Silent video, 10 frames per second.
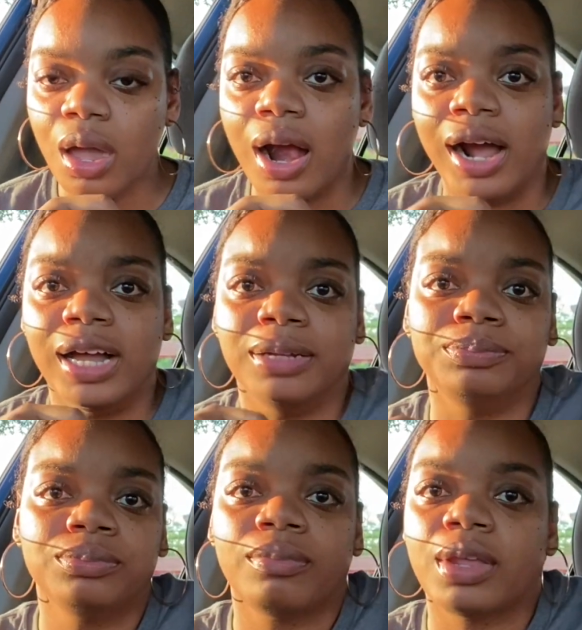
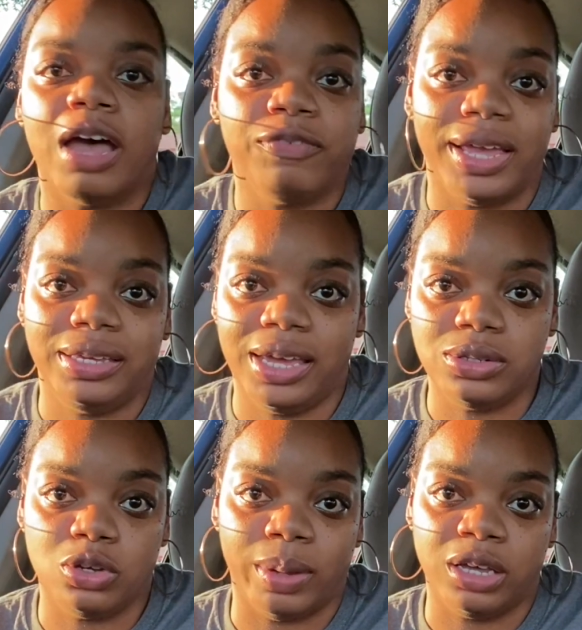a flight
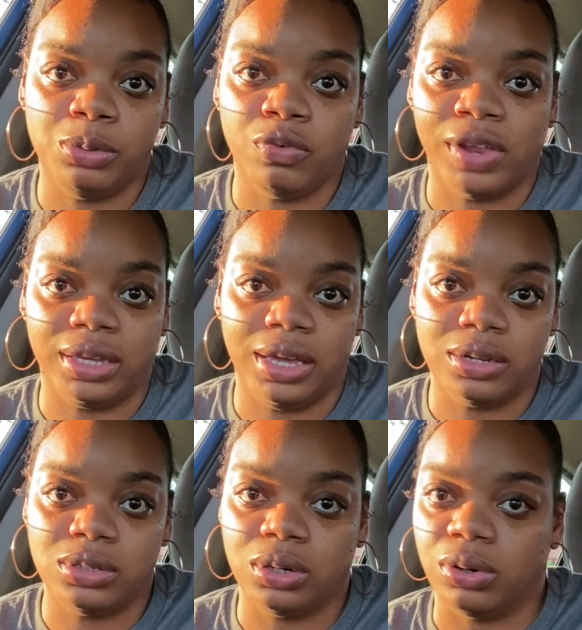canceled, my commute flight
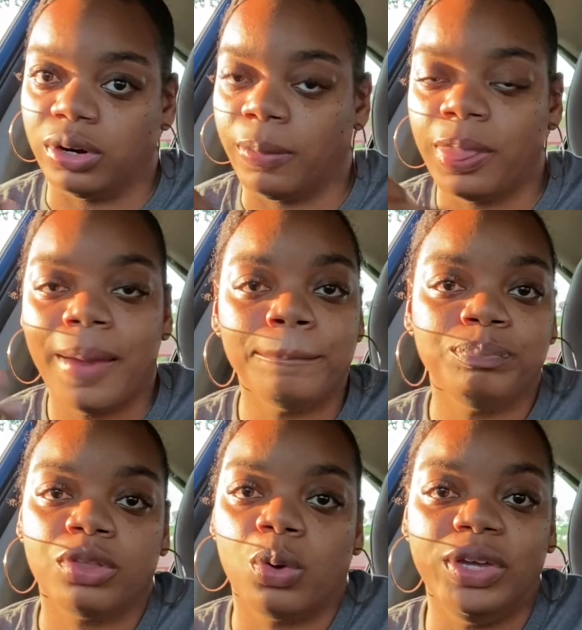canceled, or
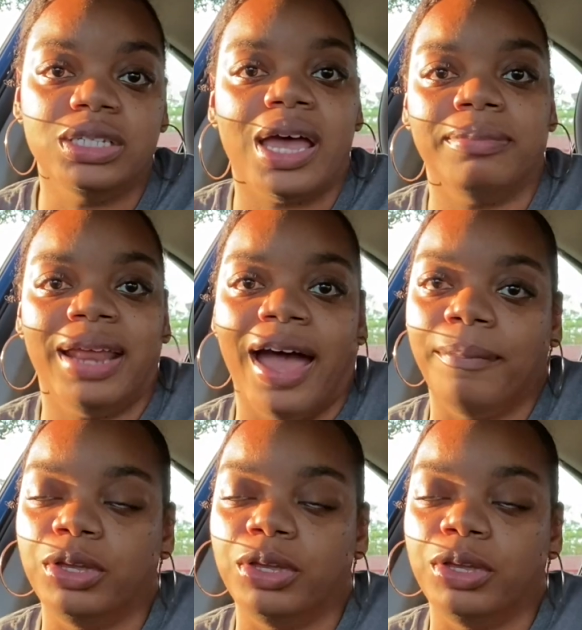we timed out.